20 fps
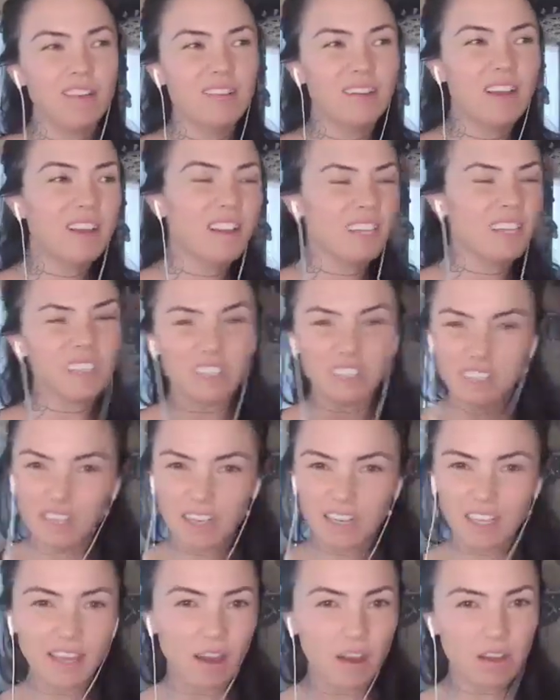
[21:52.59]
not
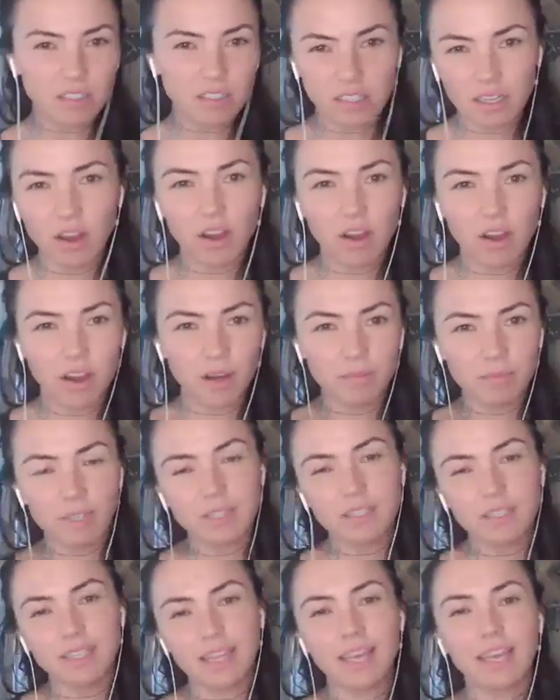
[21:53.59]
necessarily causing harm,
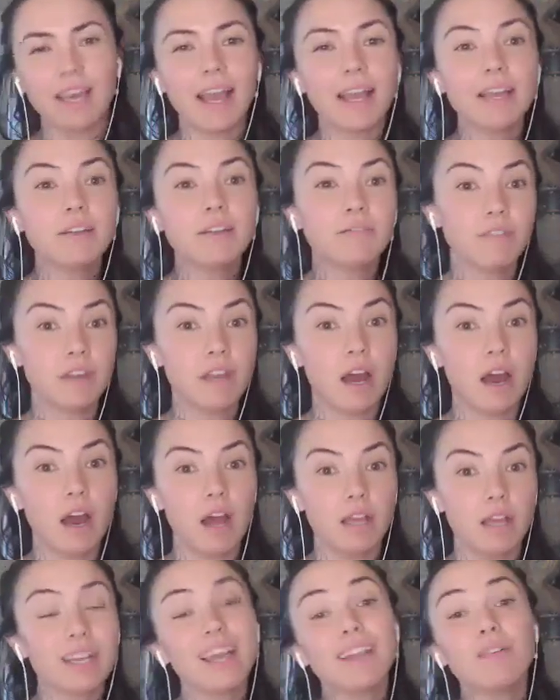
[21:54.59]
just like kind of
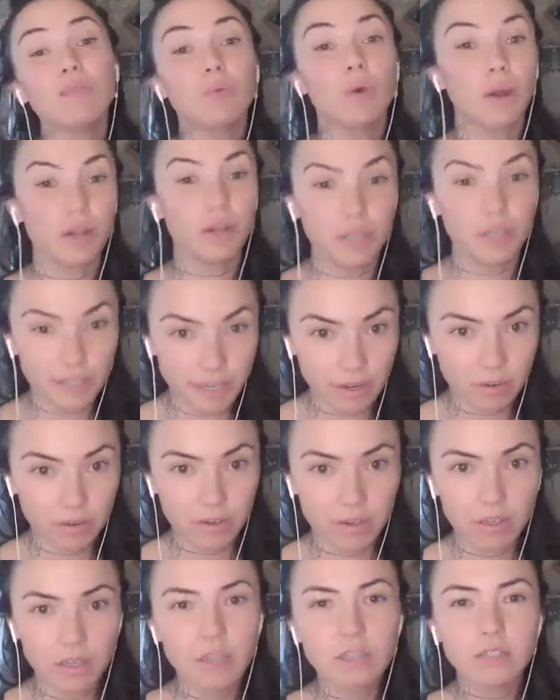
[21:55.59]
not kind of watered down,
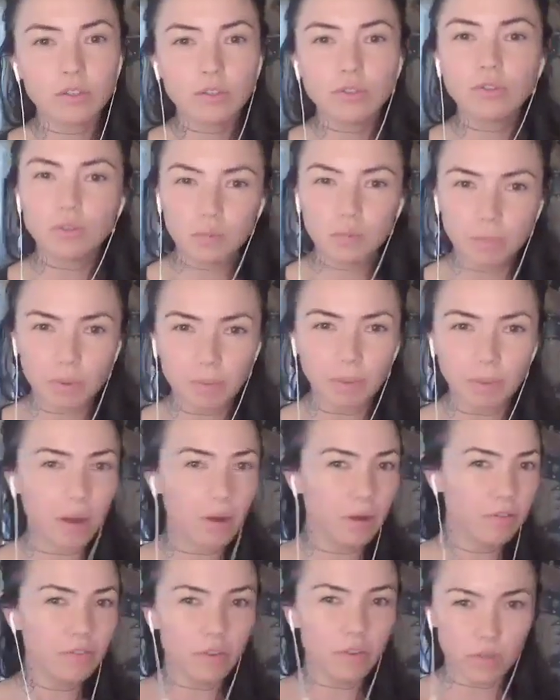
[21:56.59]
not super
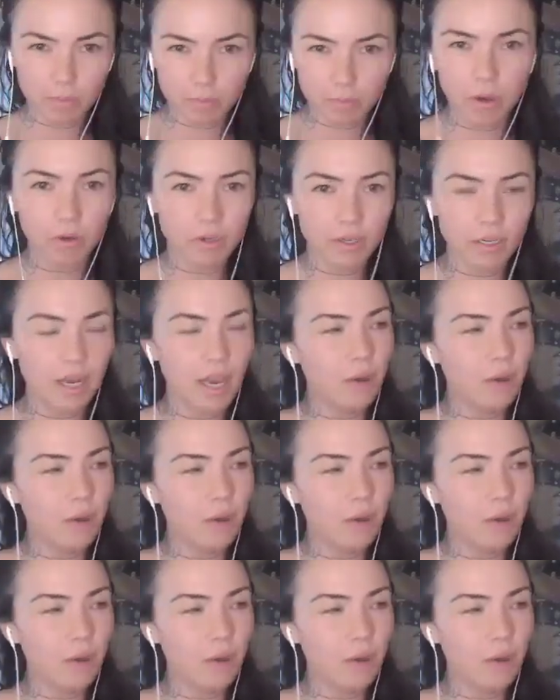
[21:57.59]
powerful or potent.